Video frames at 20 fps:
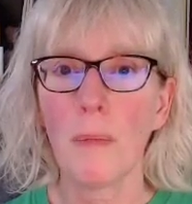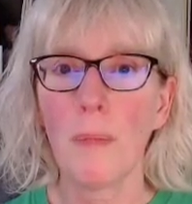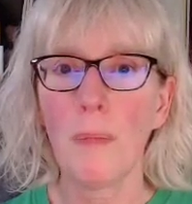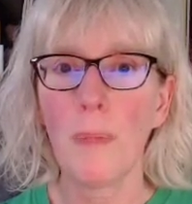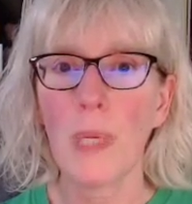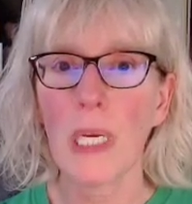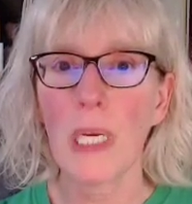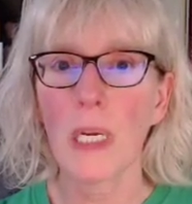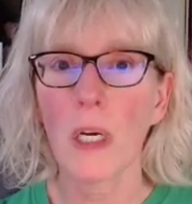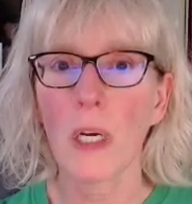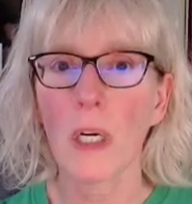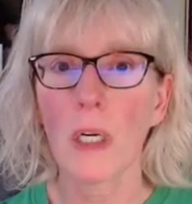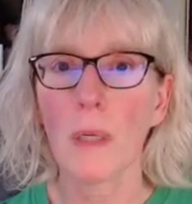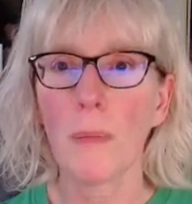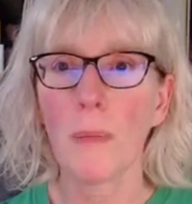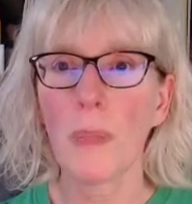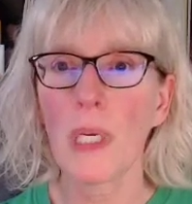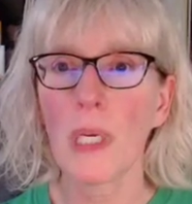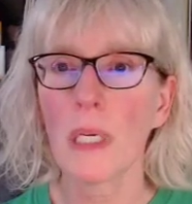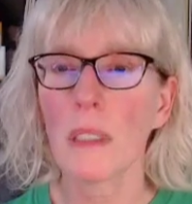bigger
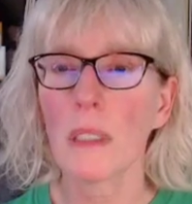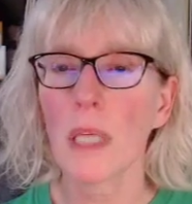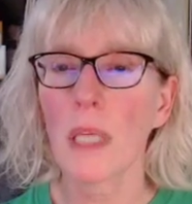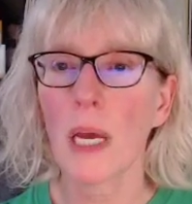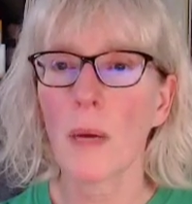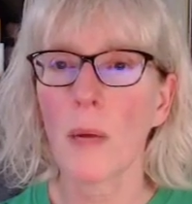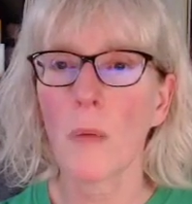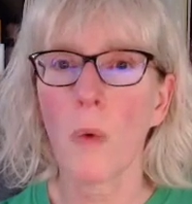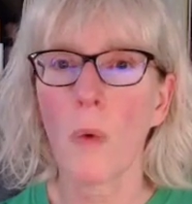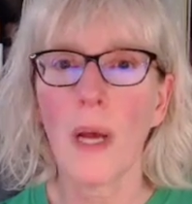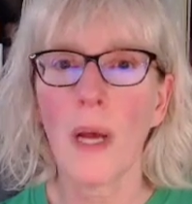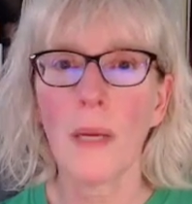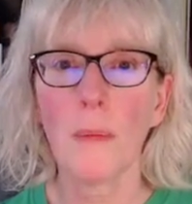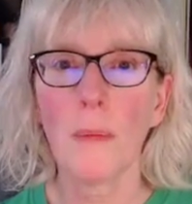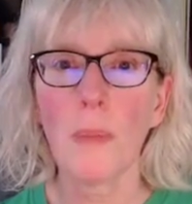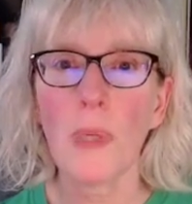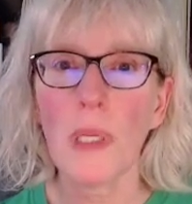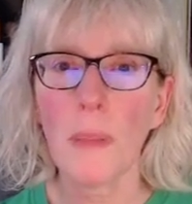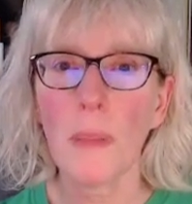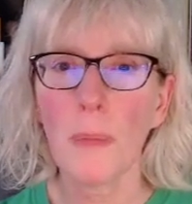because I
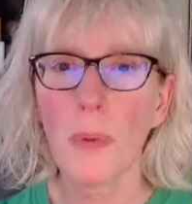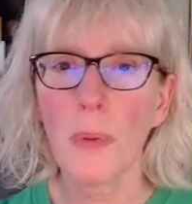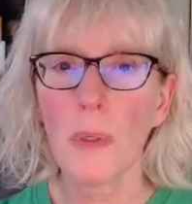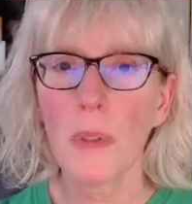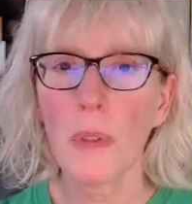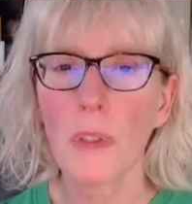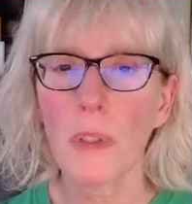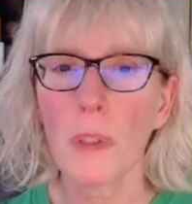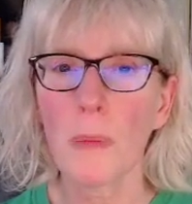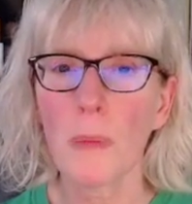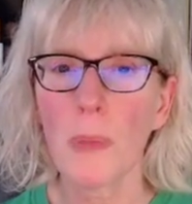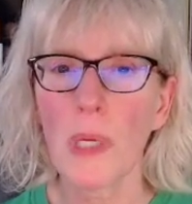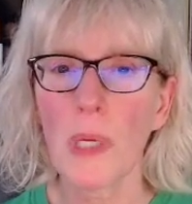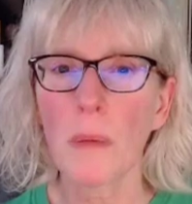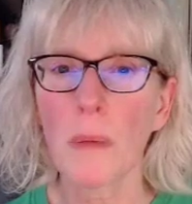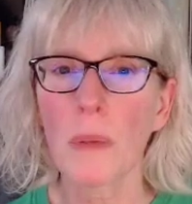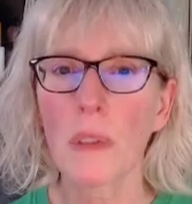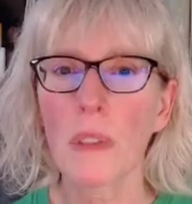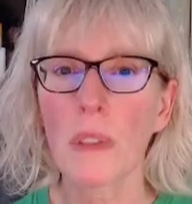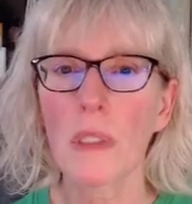want people to be
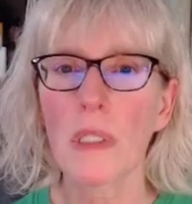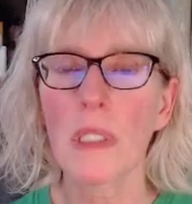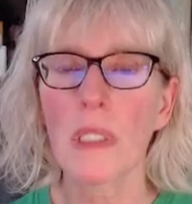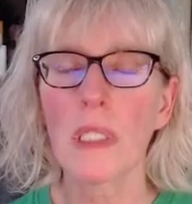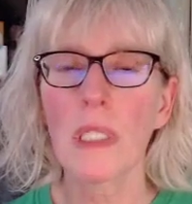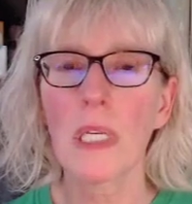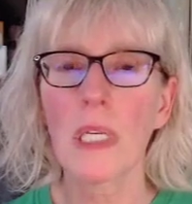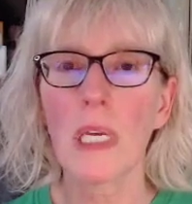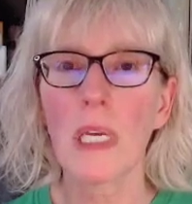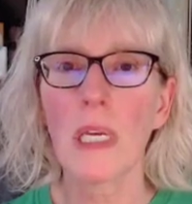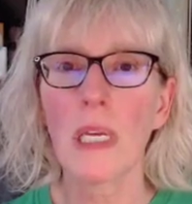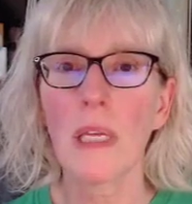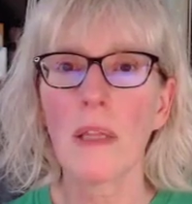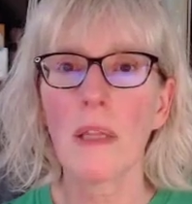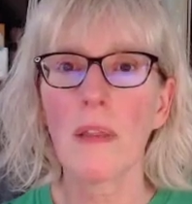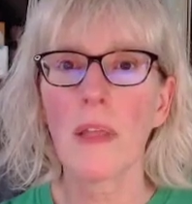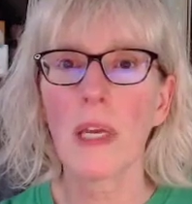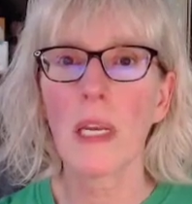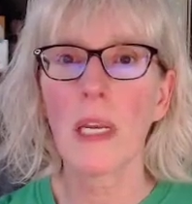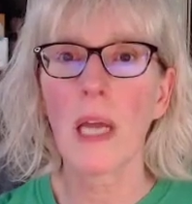able to see
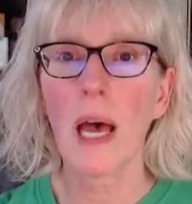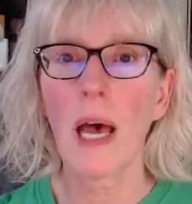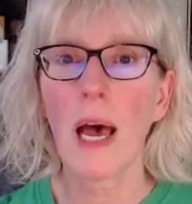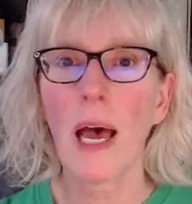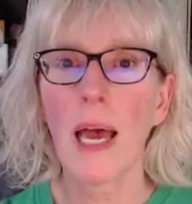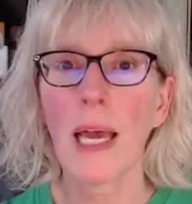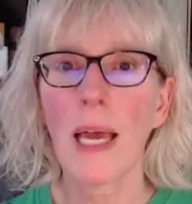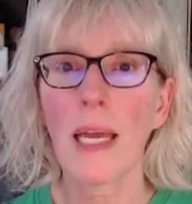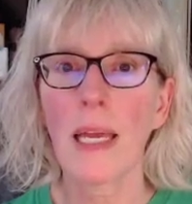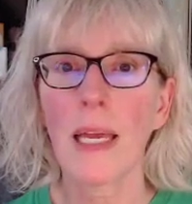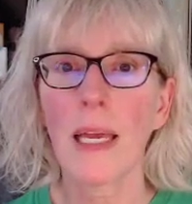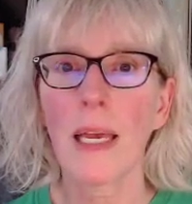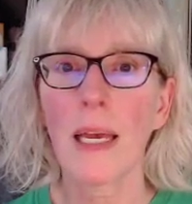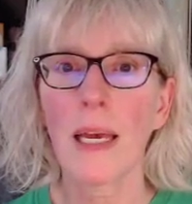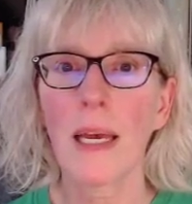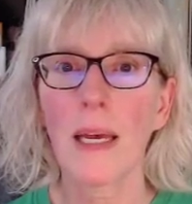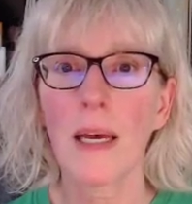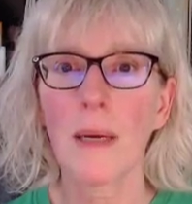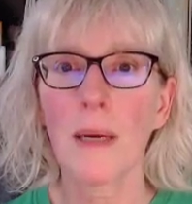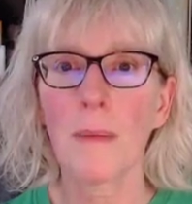that I
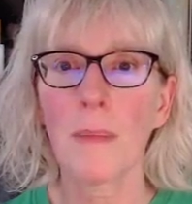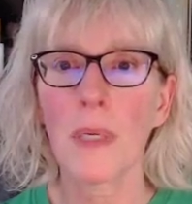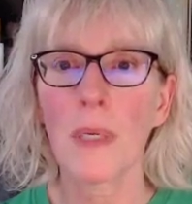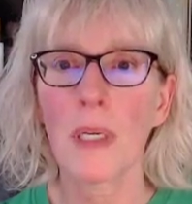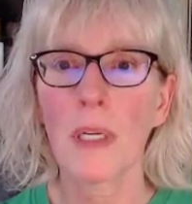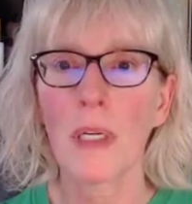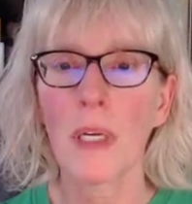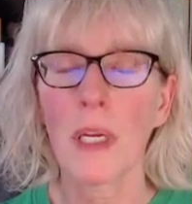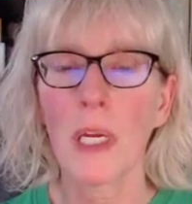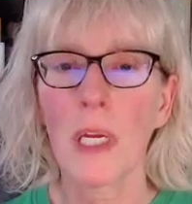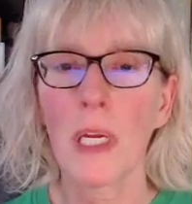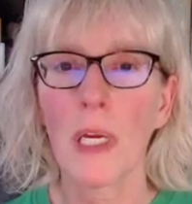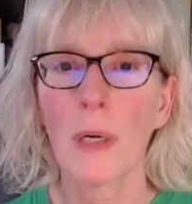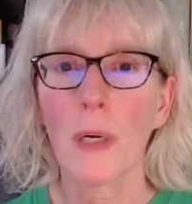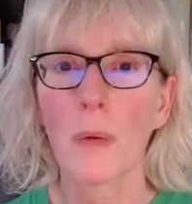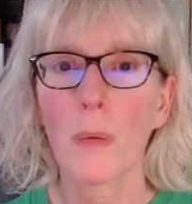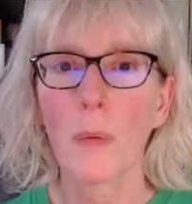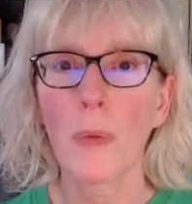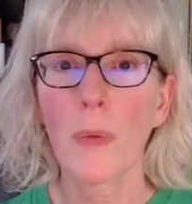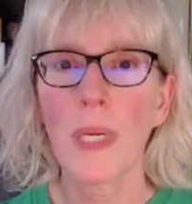am
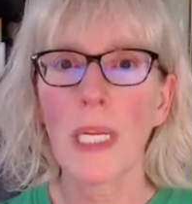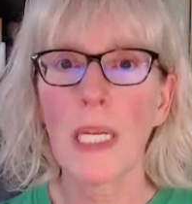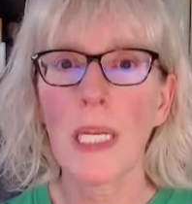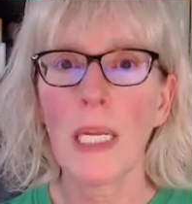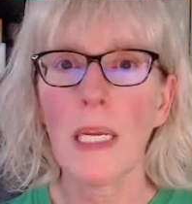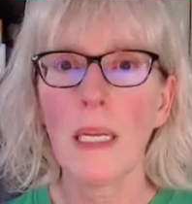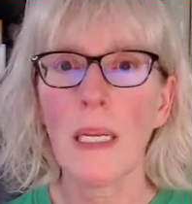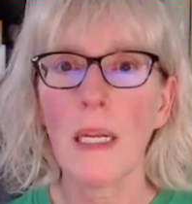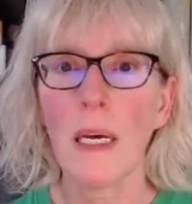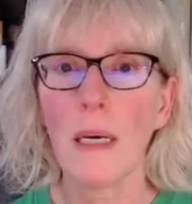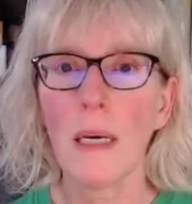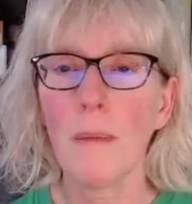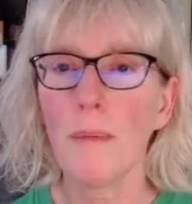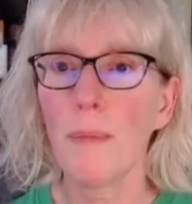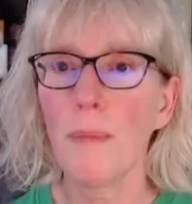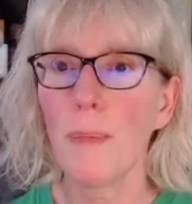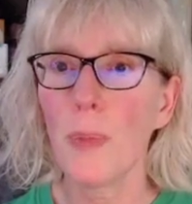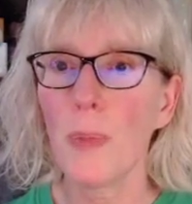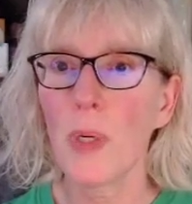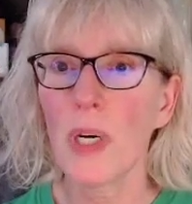reading a
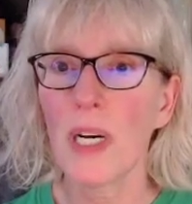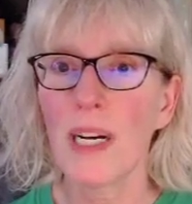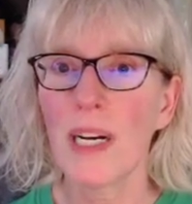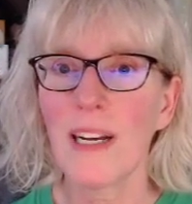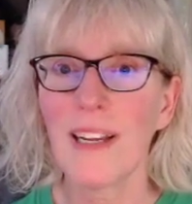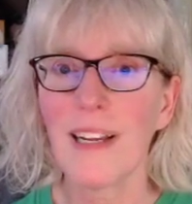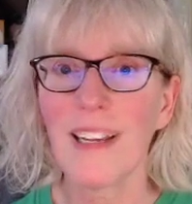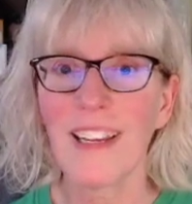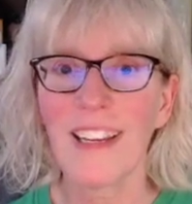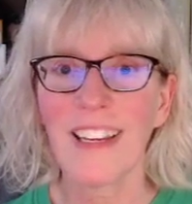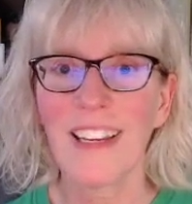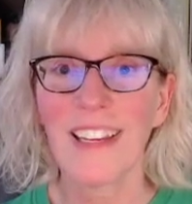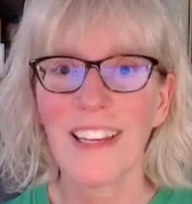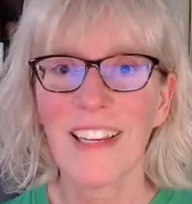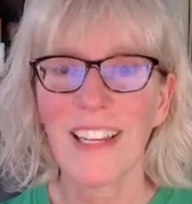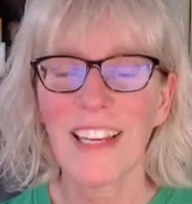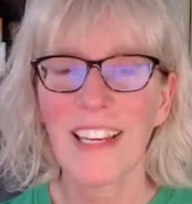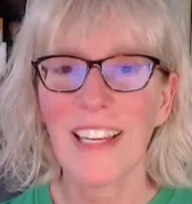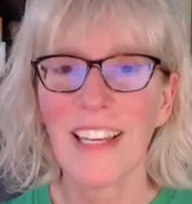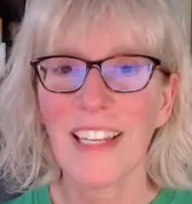book
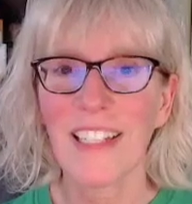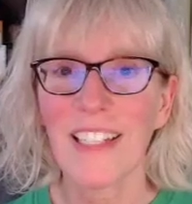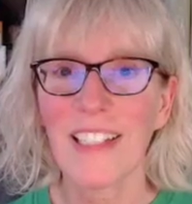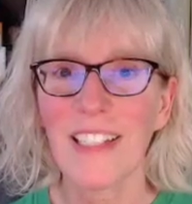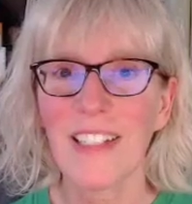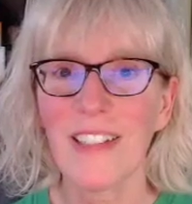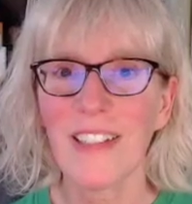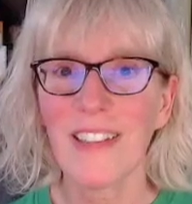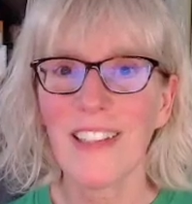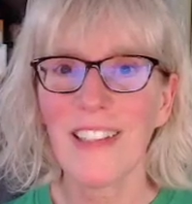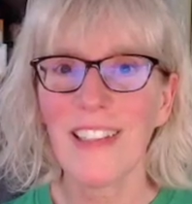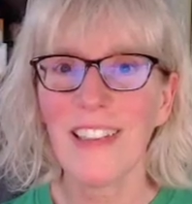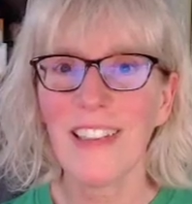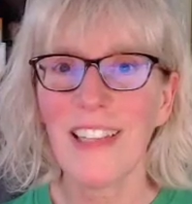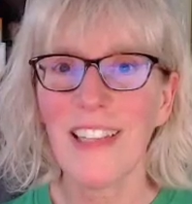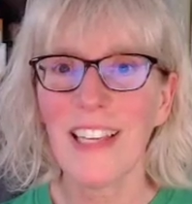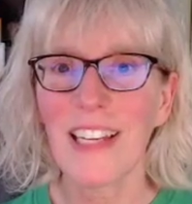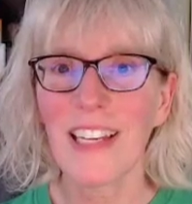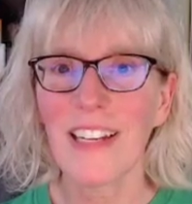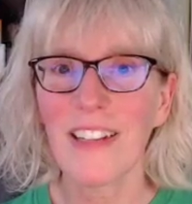to the
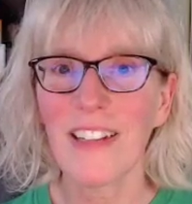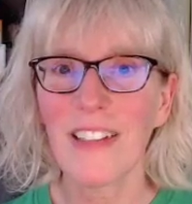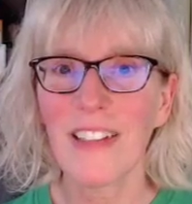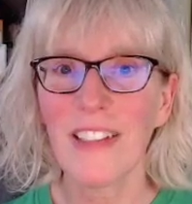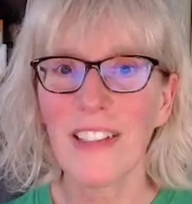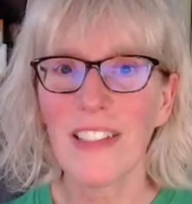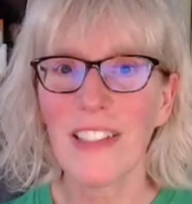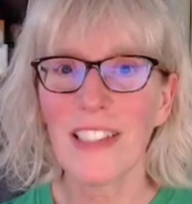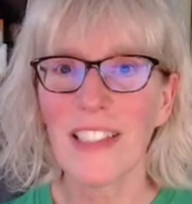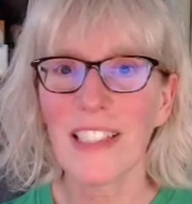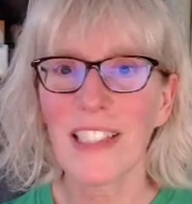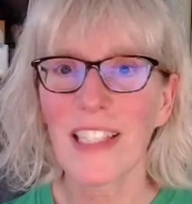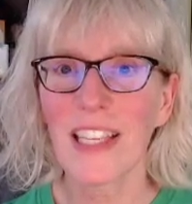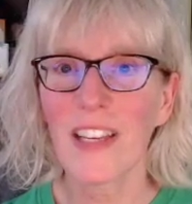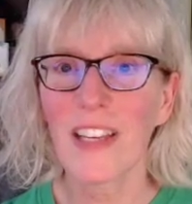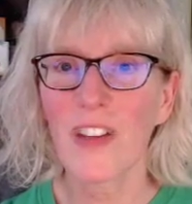littles.